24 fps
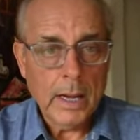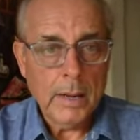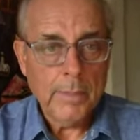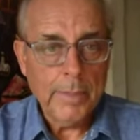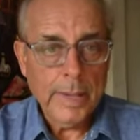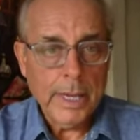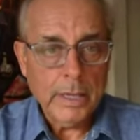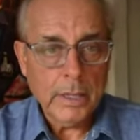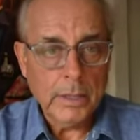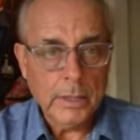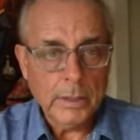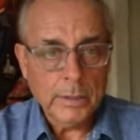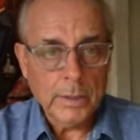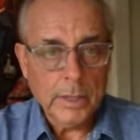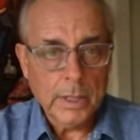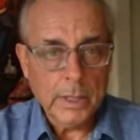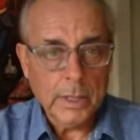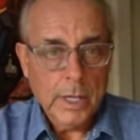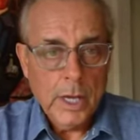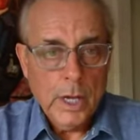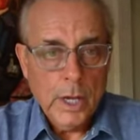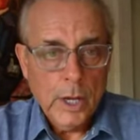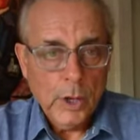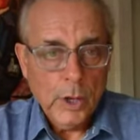Peter,
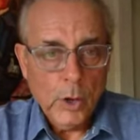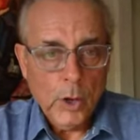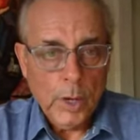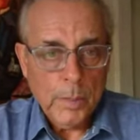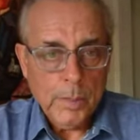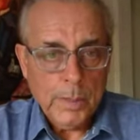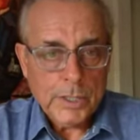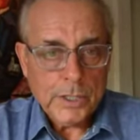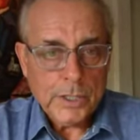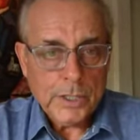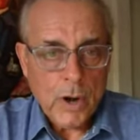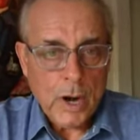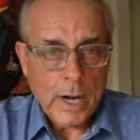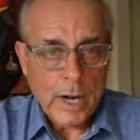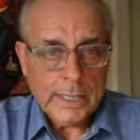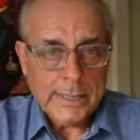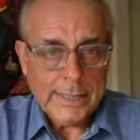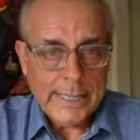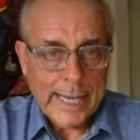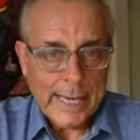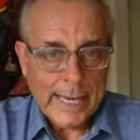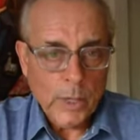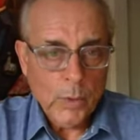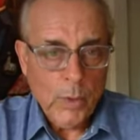Europe is starting
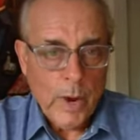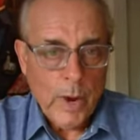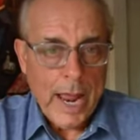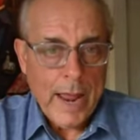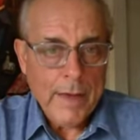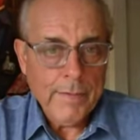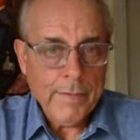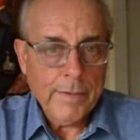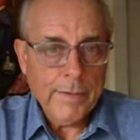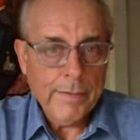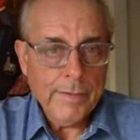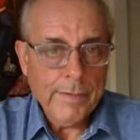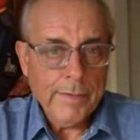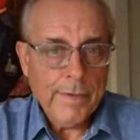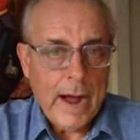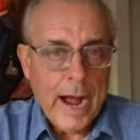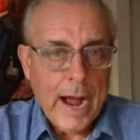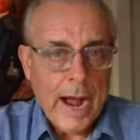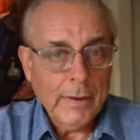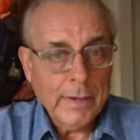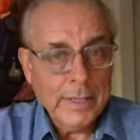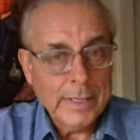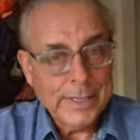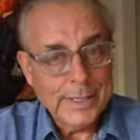second wave of
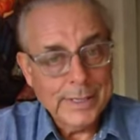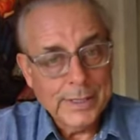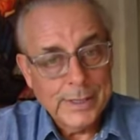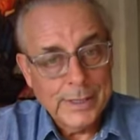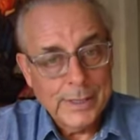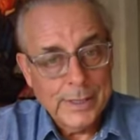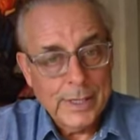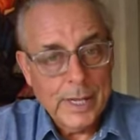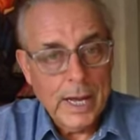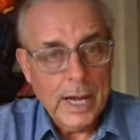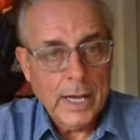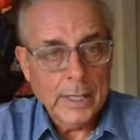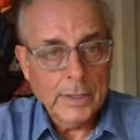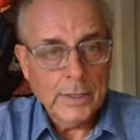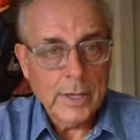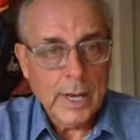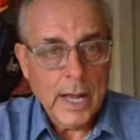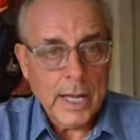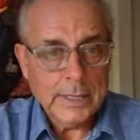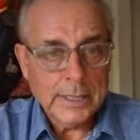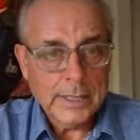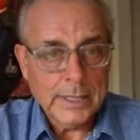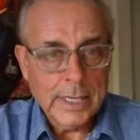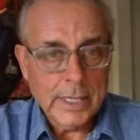virus. Do
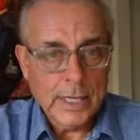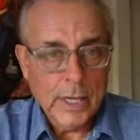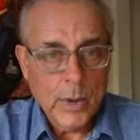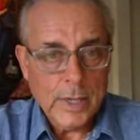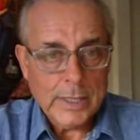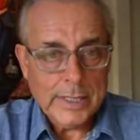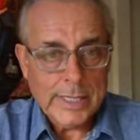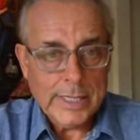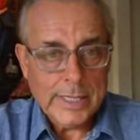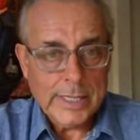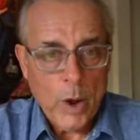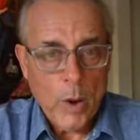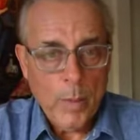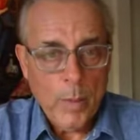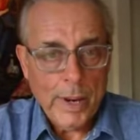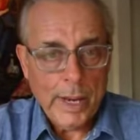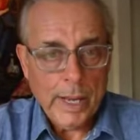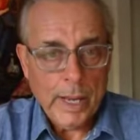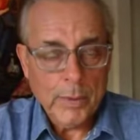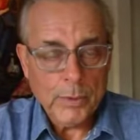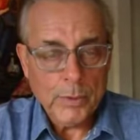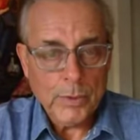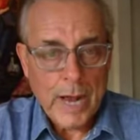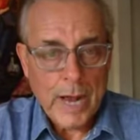not see USA
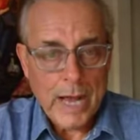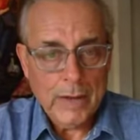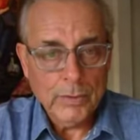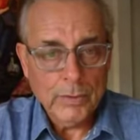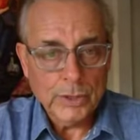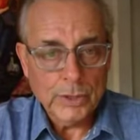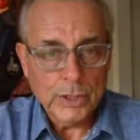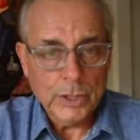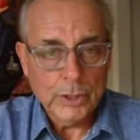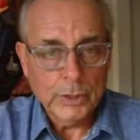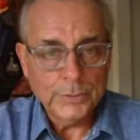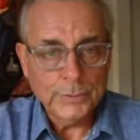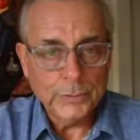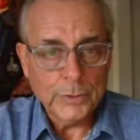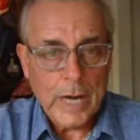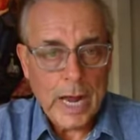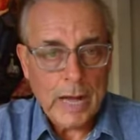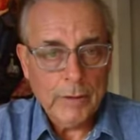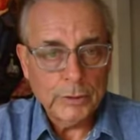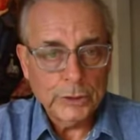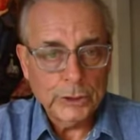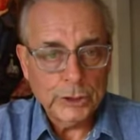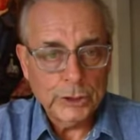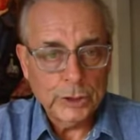opening up travel soon.
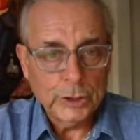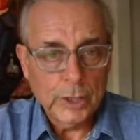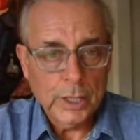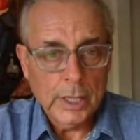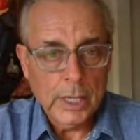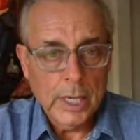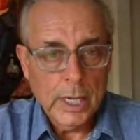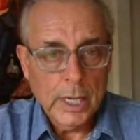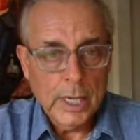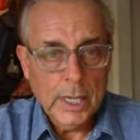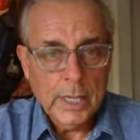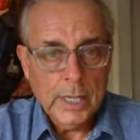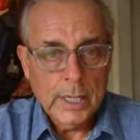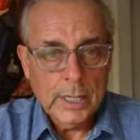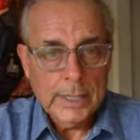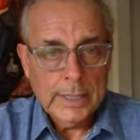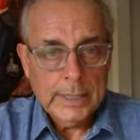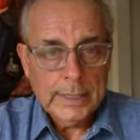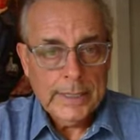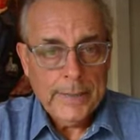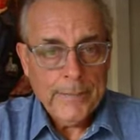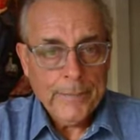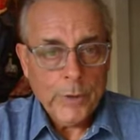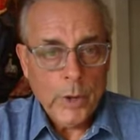Travel should
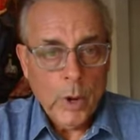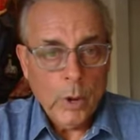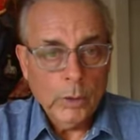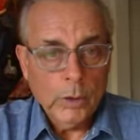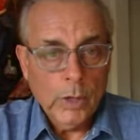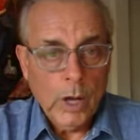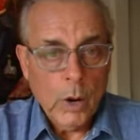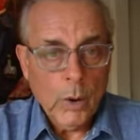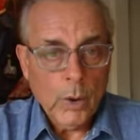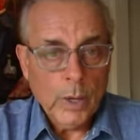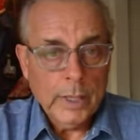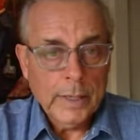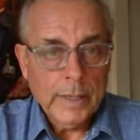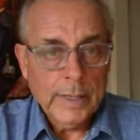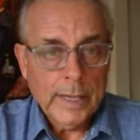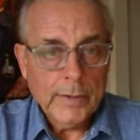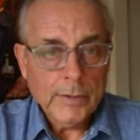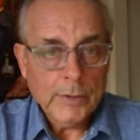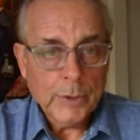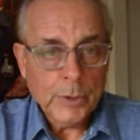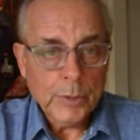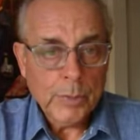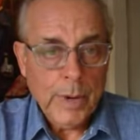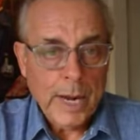go lower
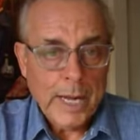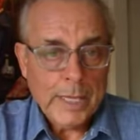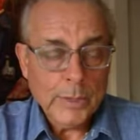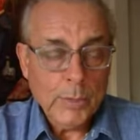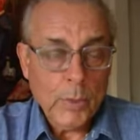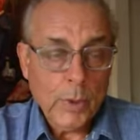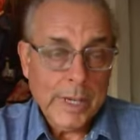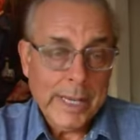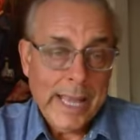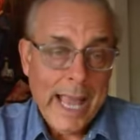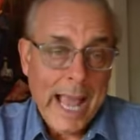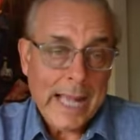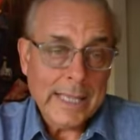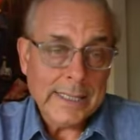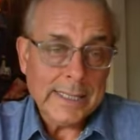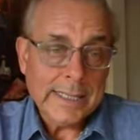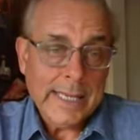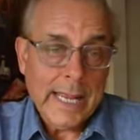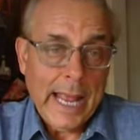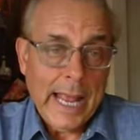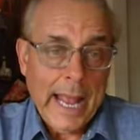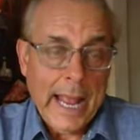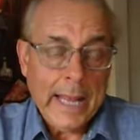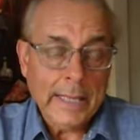if spreads more.
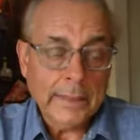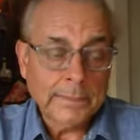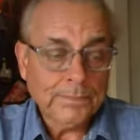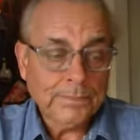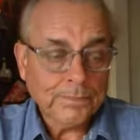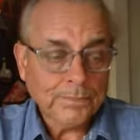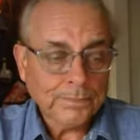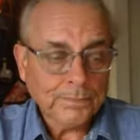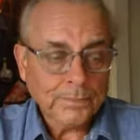Yes. And,